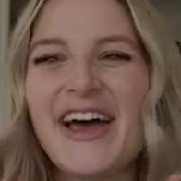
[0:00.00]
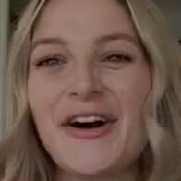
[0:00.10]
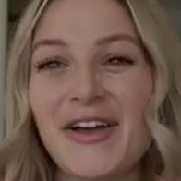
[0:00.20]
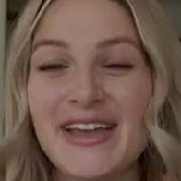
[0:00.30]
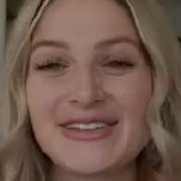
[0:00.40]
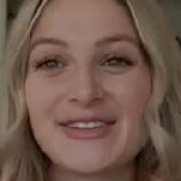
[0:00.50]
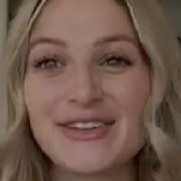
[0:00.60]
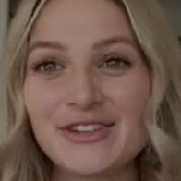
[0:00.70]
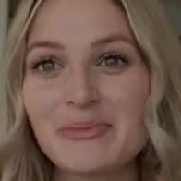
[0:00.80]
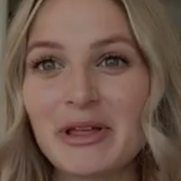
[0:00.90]
Okay, so
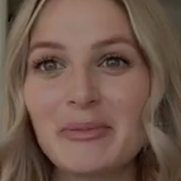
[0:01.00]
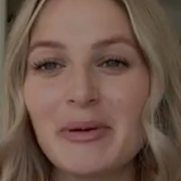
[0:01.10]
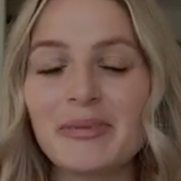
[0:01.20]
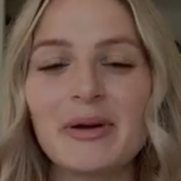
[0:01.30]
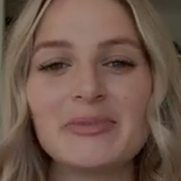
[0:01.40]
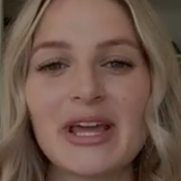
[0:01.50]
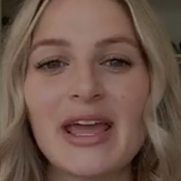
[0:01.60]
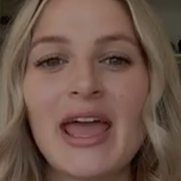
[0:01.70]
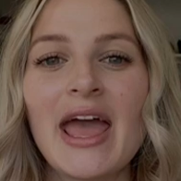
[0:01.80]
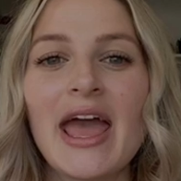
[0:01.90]
there's your belly bump
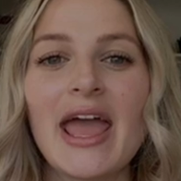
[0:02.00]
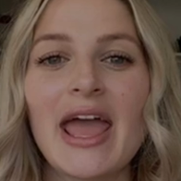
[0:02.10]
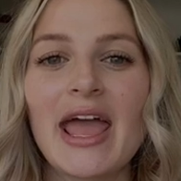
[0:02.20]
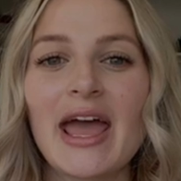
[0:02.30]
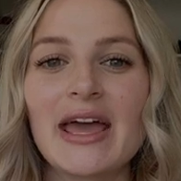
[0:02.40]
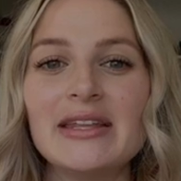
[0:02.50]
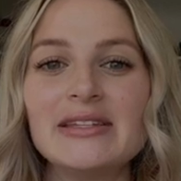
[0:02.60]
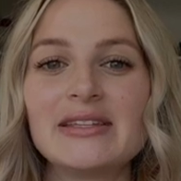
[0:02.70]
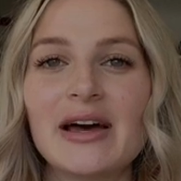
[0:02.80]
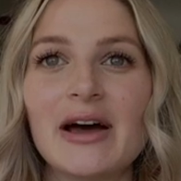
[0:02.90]
update.
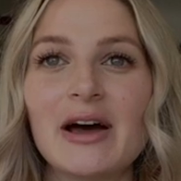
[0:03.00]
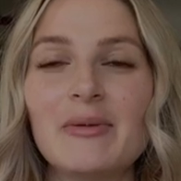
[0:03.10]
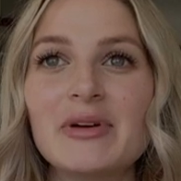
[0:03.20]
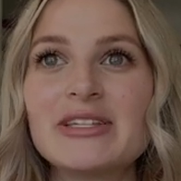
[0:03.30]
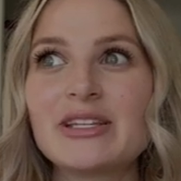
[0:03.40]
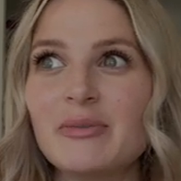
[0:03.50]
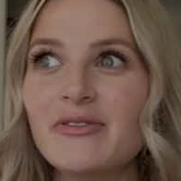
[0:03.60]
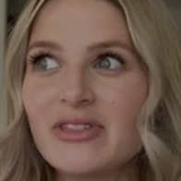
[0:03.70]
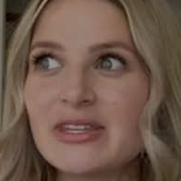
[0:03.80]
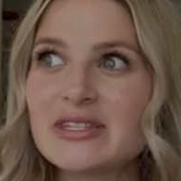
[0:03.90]
And some
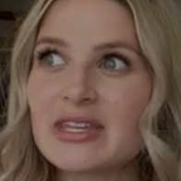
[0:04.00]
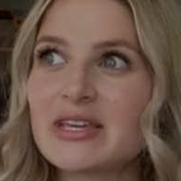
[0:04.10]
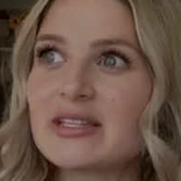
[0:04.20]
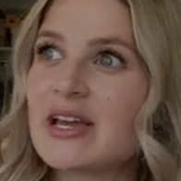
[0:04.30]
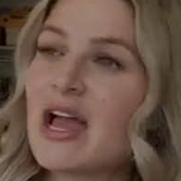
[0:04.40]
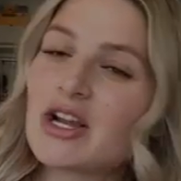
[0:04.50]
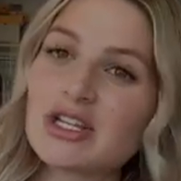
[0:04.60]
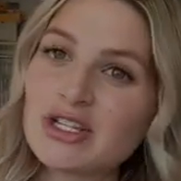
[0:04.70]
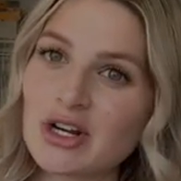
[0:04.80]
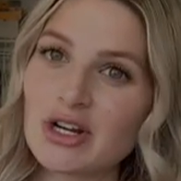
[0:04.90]
of these things I actually
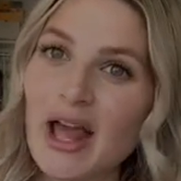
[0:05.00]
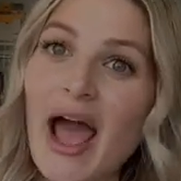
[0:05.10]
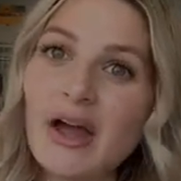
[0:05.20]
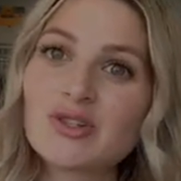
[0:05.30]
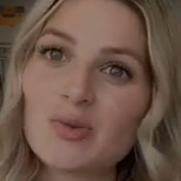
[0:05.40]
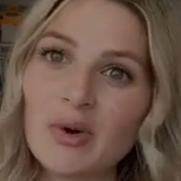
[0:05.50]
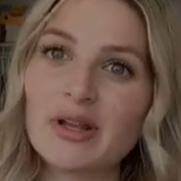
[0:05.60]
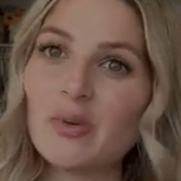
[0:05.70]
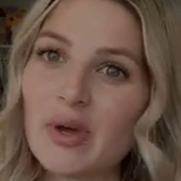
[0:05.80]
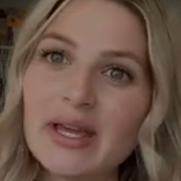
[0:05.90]
started at 20
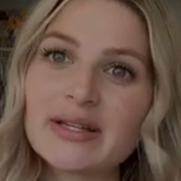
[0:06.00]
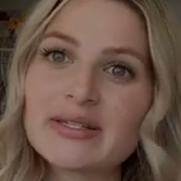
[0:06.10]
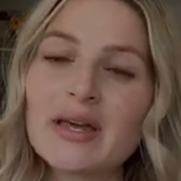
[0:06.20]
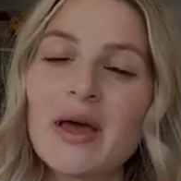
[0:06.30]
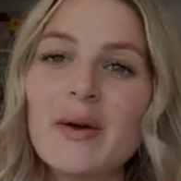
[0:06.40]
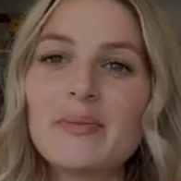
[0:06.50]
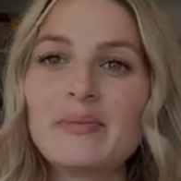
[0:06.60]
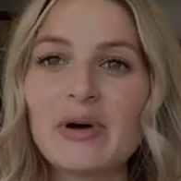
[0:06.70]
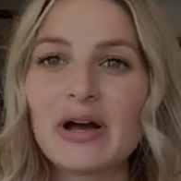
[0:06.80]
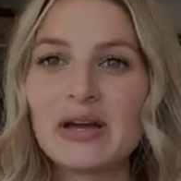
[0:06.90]
weeks,
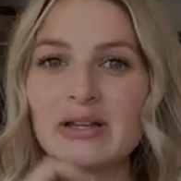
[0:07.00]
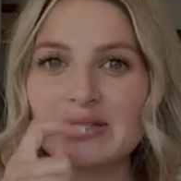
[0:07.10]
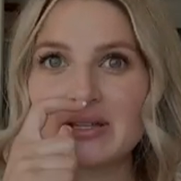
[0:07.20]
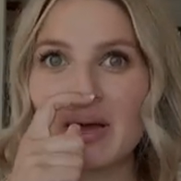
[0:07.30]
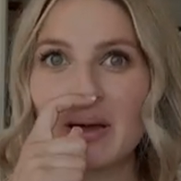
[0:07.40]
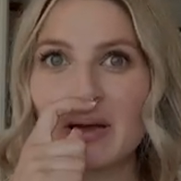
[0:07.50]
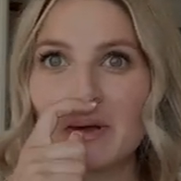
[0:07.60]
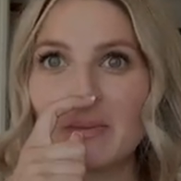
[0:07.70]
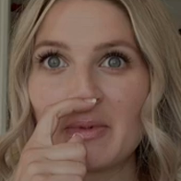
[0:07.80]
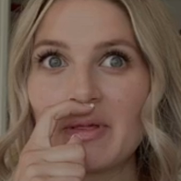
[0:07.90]
but
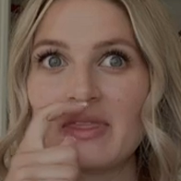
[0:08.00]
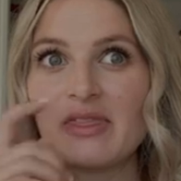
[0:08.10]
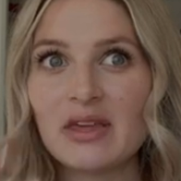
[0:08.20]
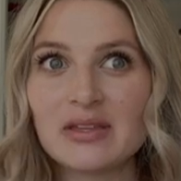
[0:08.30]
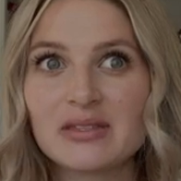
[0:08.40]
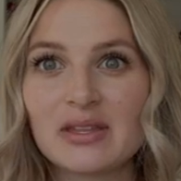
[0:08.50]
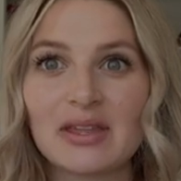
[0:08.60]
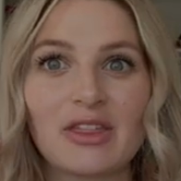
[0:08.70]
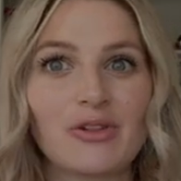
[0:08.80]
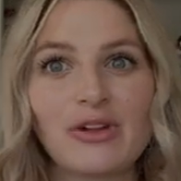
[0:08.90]
this, like
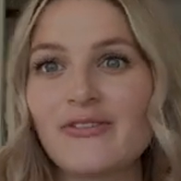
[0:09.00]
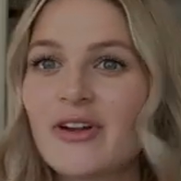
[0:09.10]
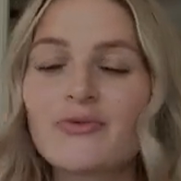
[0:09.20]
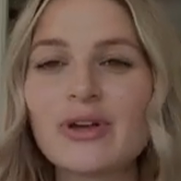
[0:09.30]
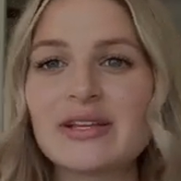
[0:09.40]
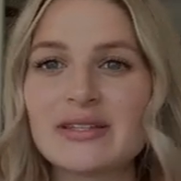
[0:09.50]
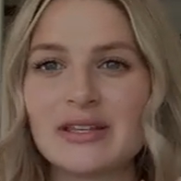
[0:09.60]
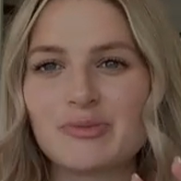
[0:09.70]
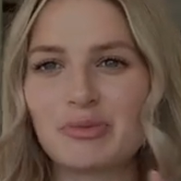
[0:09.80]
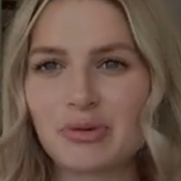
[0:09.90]
35 weeks,
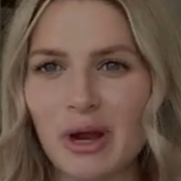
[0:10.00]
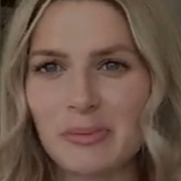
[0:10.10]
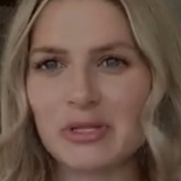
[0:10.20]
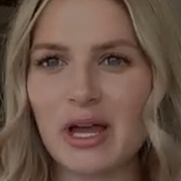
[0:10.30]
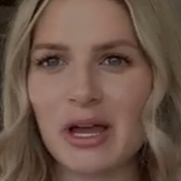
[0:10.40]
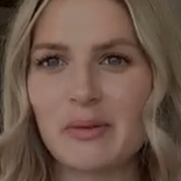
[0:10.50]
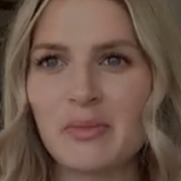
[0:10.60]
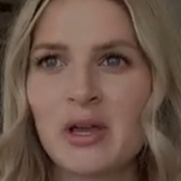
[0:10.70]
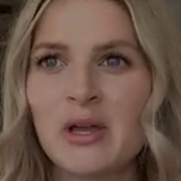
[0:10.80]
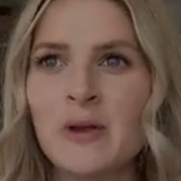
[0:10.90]
is prime time
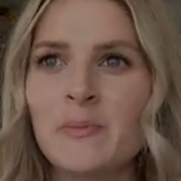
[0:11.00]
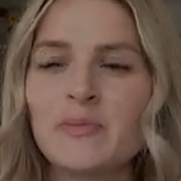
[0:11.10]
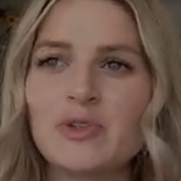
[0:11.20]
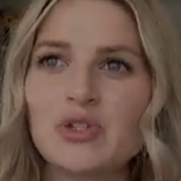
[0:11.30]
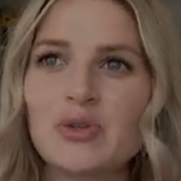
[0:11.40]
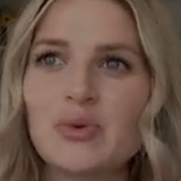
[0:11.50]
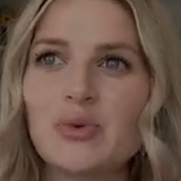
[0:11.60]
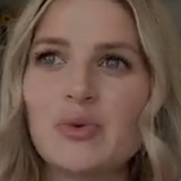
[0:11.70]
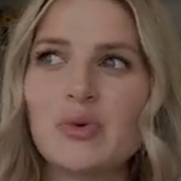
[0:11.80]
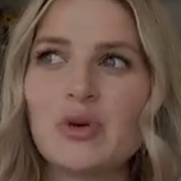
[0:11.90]

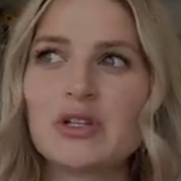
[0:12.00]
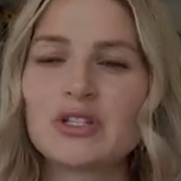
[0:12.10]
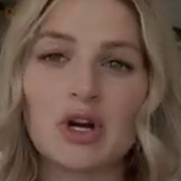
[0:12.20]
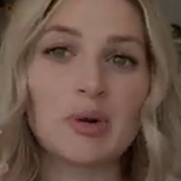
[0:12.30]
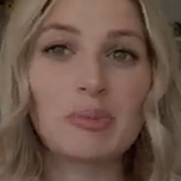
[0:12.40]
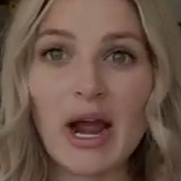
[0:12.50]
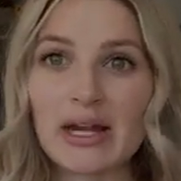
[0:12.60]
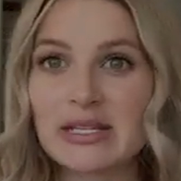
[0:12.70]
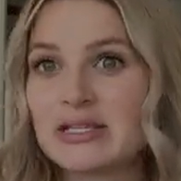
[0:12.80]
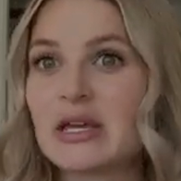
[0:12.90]
to start
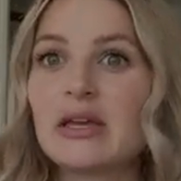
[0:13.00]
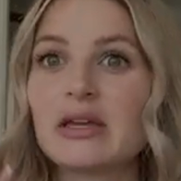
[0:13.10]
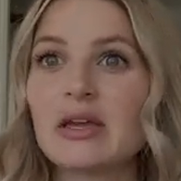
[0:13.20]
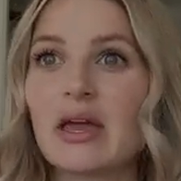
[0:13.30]
practicing